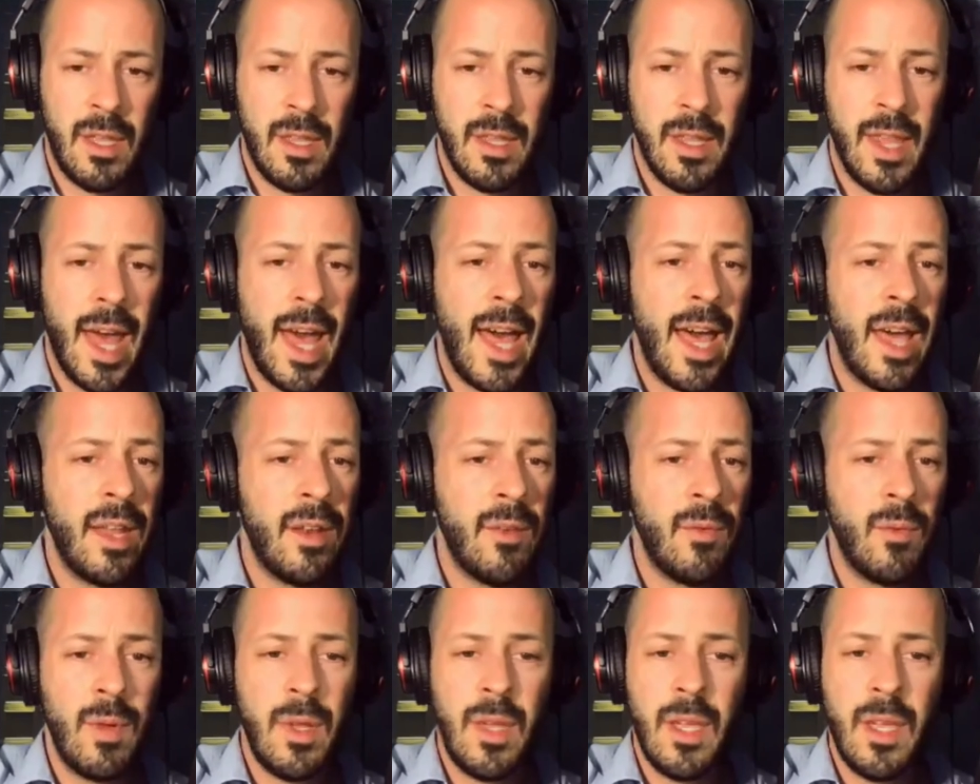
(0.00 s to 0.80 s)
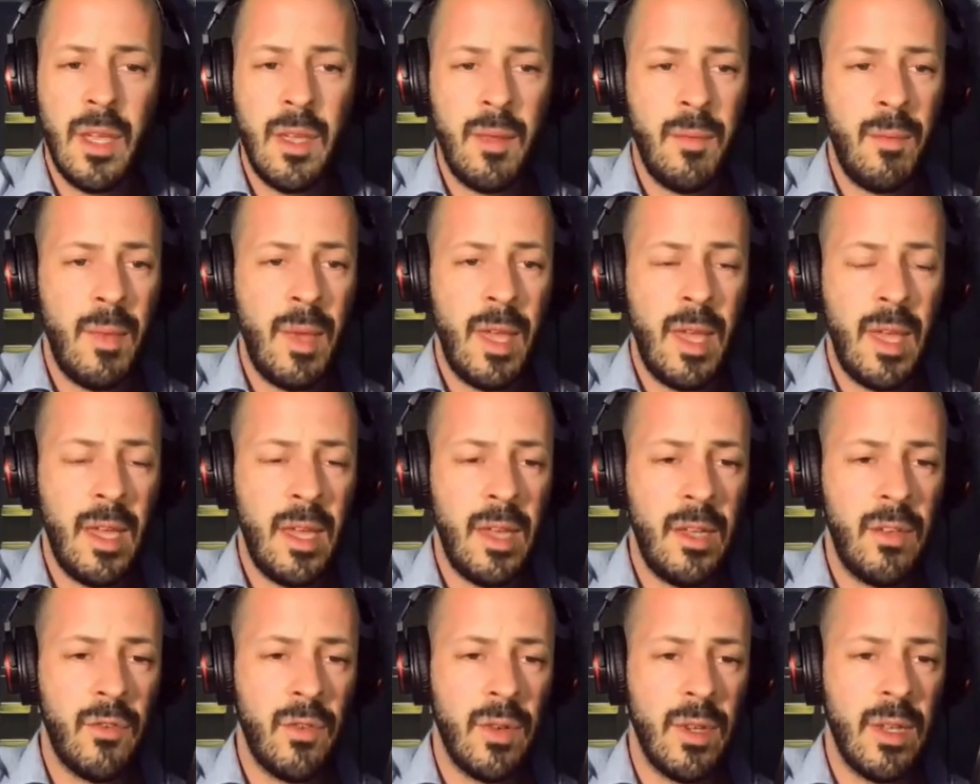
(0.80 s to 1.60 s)
that we
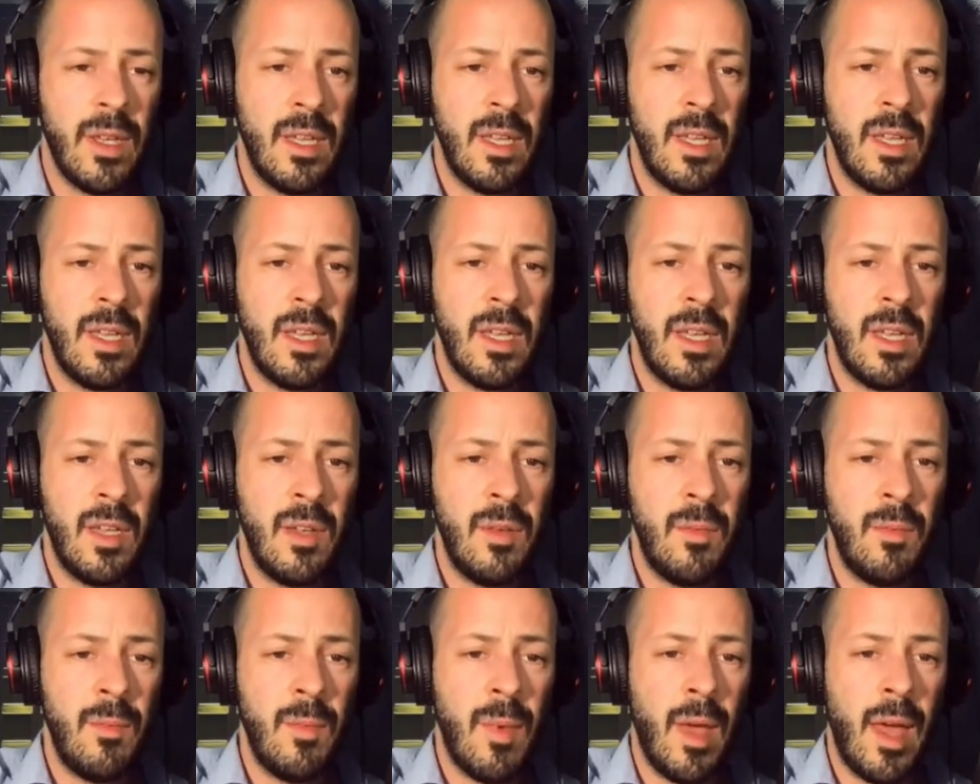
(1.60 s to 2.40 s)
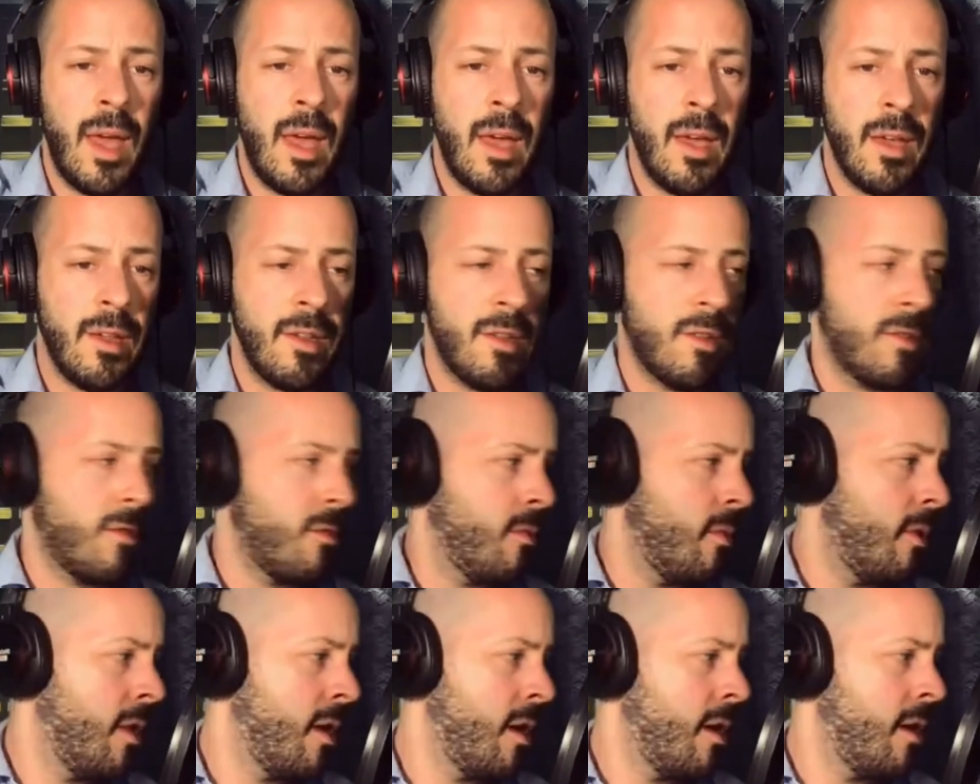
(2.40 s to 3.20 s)
may dream as
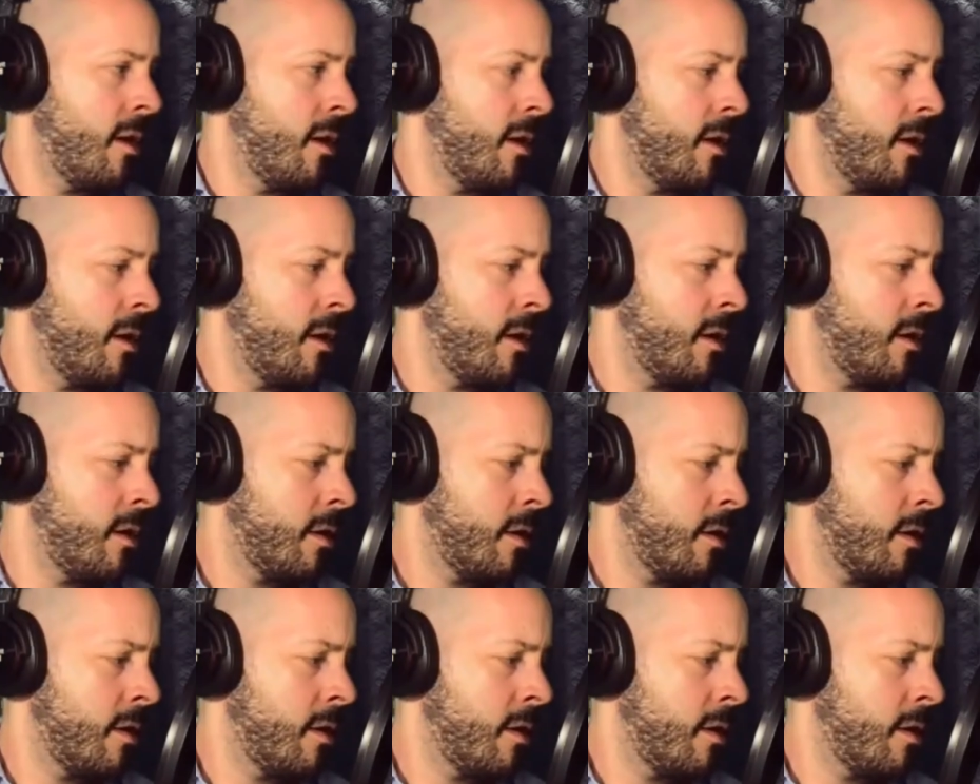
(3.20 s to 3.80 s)
one.